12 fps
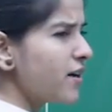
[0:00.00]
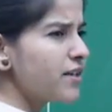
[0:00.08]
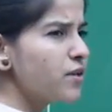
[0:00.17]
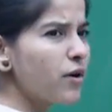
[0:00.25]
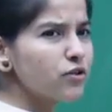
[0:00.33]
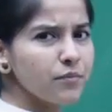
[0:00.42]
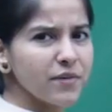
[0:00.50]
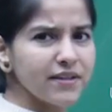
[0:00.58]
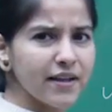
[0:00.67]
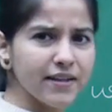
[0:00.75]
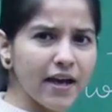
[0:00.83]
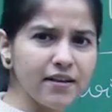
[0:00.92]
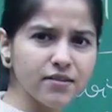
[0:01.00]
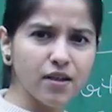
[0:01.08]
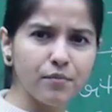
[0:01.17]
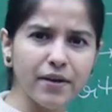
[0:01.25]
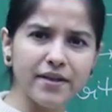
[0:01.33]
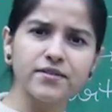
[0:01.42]
heard about the methane gas,
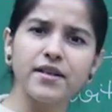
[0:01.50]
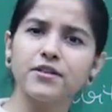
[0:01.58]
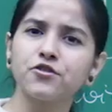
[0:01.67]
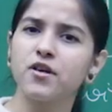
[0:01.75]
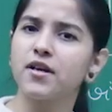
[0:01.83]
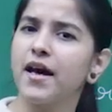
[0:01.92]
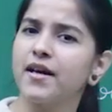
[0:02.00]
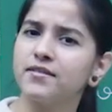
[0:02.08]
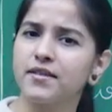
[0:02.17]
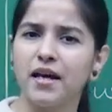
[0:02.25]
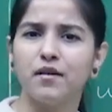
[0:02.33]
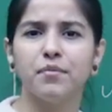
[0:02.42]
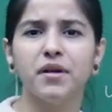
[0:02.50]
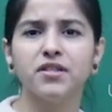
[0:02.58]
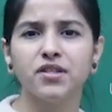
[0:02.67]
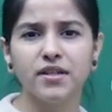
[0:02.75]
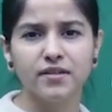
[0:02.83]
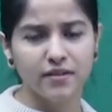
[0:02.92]
compressed natural gas,
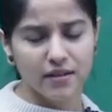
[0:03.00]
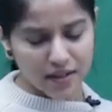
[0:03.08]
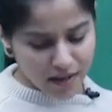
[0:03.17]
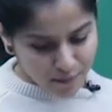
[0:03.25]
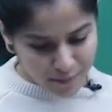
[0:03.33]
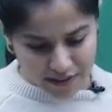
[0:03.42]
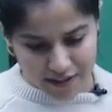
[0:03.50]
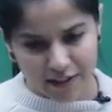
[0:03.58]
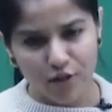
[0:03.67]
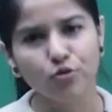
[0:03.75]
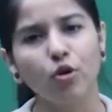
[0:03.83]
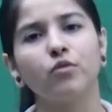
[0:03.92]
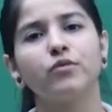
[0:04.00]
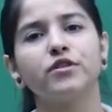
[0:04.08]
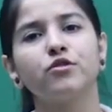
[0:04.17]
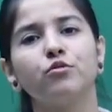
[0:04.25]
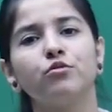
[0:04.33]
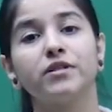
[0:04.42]
LPG. Methane is
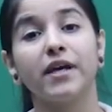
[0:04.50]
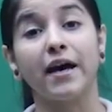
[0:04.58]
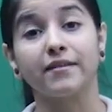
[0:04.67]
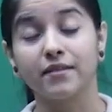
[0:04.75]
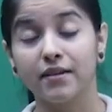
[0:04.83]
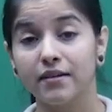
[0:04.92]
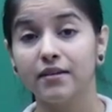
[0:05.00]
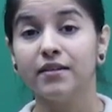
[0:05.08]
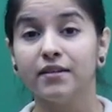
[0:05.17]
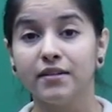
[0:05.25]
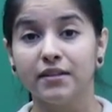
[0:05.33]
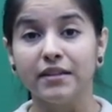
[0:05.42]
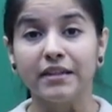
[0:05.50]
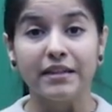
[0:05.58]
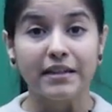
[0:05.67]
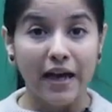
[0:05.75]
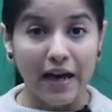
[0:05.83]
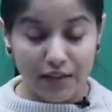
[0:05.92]
always used as a
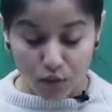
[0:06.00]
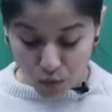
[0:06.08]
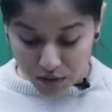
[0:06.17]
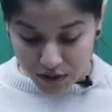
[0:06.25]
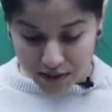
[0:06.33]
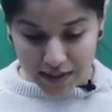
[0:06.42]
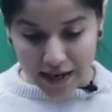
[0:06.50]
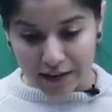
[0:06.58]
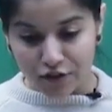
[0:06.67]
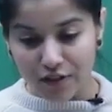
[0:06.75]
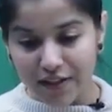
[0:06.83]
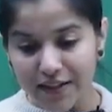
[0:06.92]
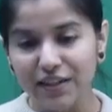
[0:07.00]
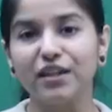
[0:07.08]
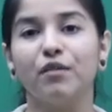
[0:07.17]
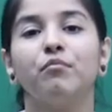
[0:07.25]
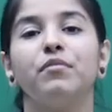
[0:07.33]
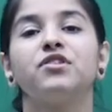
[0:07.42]
gas which is actually a
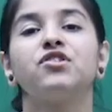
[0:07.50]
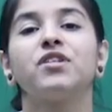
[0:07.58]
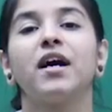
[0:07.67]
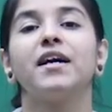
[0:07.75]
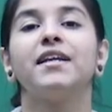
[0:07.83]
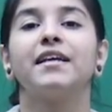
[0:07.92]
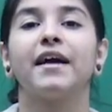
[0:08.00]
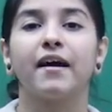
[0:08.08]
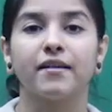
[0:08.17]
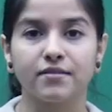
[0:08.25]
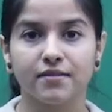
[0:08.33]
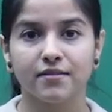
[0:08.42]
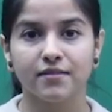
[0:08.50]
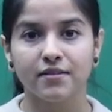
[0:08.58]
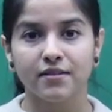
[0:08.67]
combustile gas.